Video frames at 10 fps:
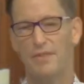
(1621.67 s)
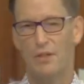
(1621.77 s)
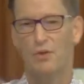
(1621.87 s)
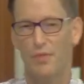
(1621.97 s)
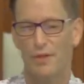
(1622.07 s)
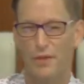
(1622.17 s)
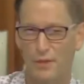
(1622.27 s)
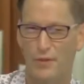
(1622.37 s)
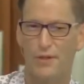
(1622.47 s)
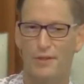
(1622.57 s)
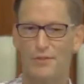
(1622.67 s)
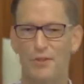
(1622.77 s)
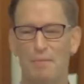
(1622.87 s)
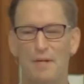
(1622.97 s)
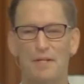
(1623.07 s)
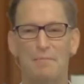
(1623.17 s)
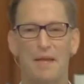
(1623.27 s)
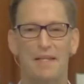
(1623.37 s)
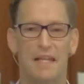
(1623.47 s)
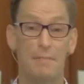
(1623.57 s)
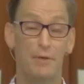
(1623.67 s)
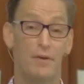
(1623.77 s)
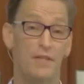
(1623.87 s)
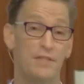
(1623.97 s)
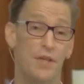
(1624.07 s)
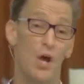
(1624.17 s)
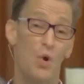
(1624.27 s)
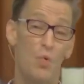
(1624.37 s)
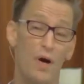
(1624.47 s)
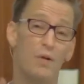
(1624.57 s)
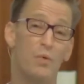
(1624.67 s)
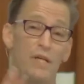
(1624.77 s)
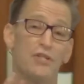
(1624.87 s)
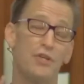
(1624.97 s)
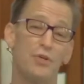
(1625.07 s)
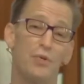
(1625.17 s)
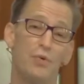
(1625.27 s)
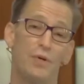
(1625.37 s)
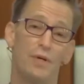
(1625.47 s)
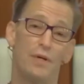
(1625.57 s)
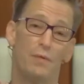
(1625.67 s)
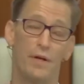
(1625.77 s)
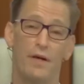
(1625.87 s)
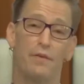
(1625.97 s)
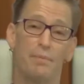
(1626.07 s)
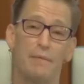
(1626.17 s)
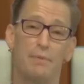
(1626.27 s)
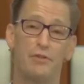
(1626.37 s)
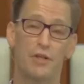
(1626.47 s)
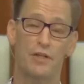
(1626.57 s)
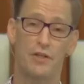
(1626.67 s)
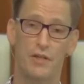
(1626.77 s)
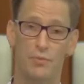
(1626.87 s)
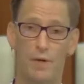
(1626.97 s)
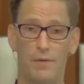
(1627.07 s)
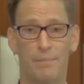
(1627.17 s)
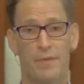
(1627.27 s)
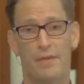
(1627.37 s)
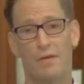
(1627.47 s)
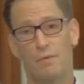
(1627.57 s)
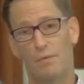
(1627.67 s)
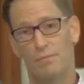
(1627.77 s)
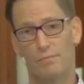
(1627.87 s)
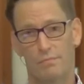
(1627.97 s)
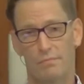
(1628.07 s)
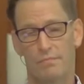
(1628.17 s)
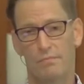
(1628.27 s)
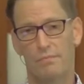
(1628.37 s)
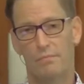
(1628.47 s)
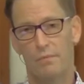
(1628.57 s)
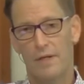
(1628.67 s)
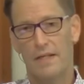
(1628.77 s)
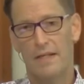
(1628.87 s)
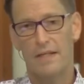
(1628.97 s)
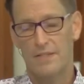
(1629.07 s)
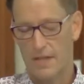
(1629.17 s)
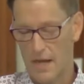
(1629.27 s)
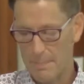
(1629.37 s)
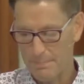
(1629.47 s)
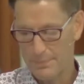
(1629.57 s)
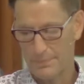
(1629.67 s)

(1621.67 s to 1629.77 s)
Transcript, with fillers: The, the, the, the, sermon on demand came across as what do we do when other people judge us? Well, we're running against time.